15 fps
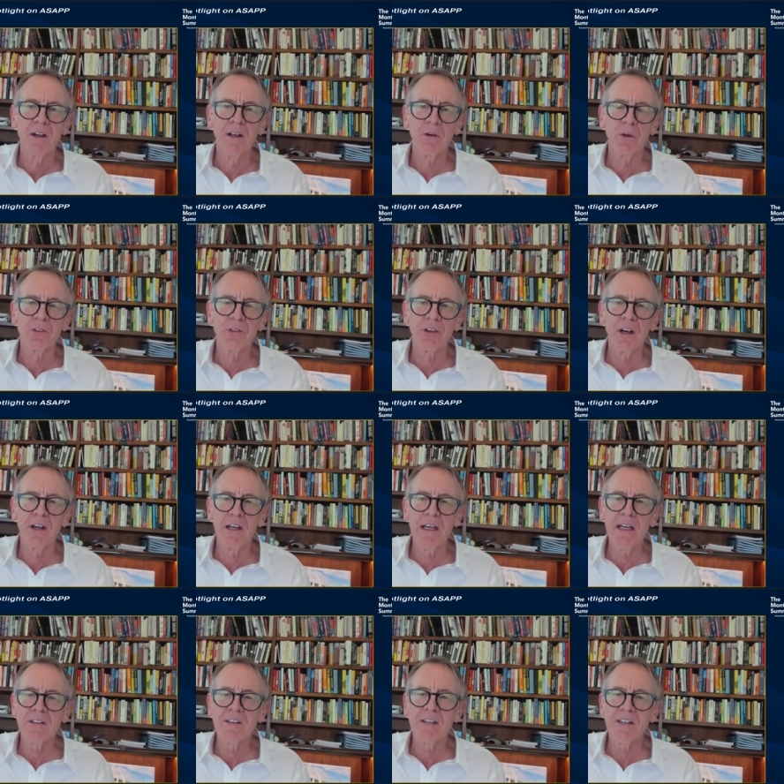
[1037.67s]
It was
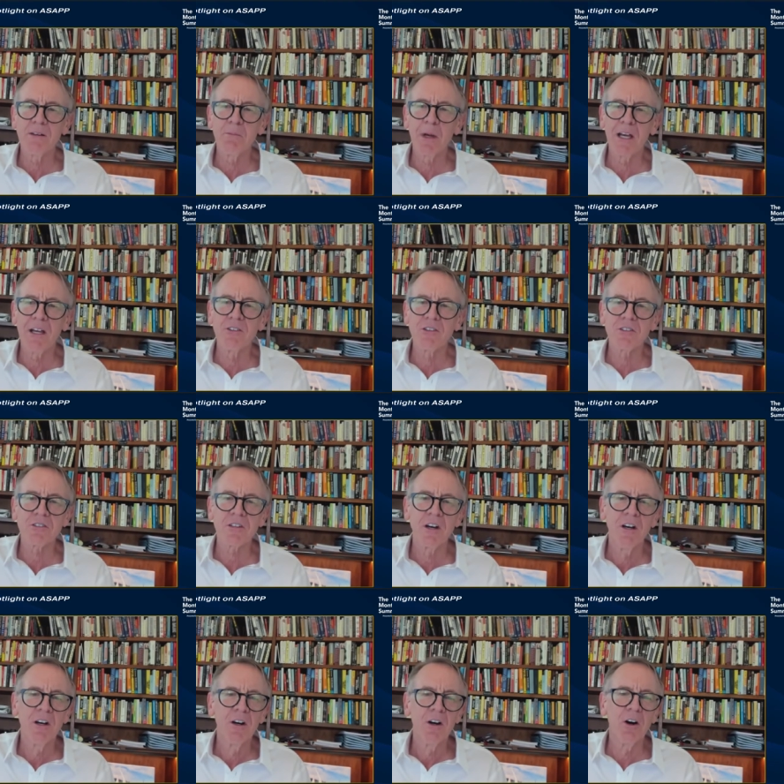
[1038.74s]
18 pages.
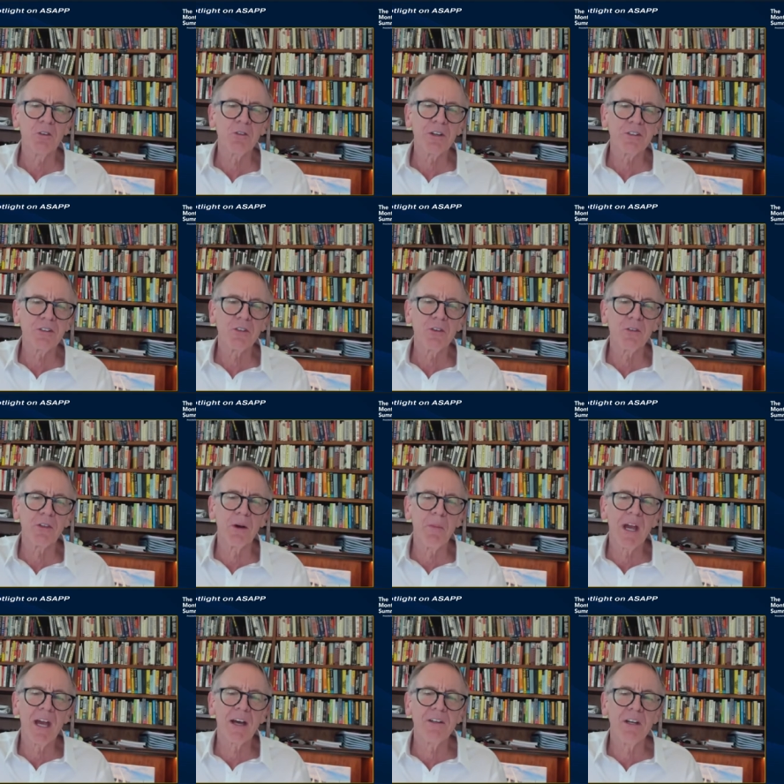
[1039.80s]
Only 2 of them
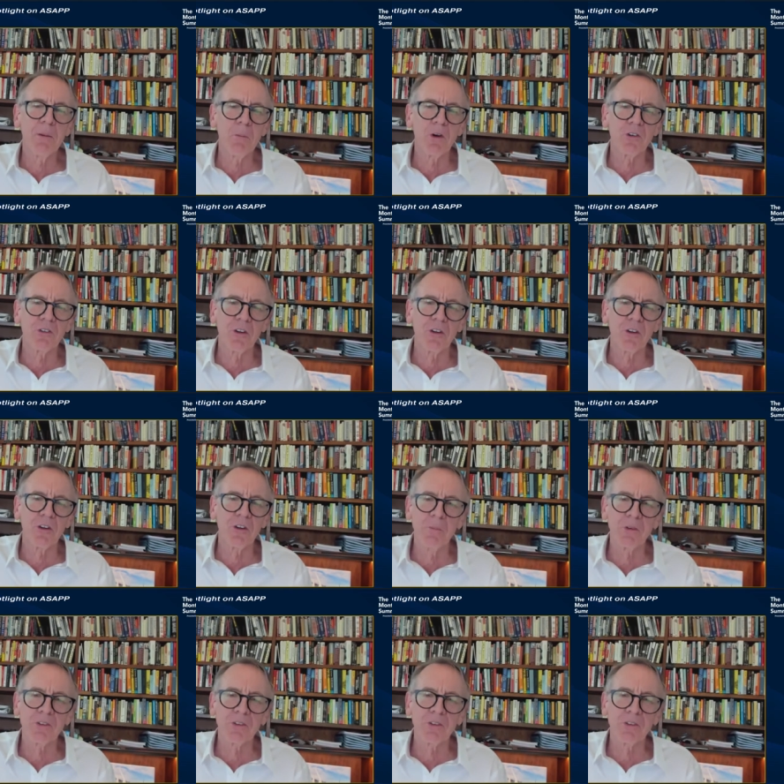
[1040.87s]
had numbers on them.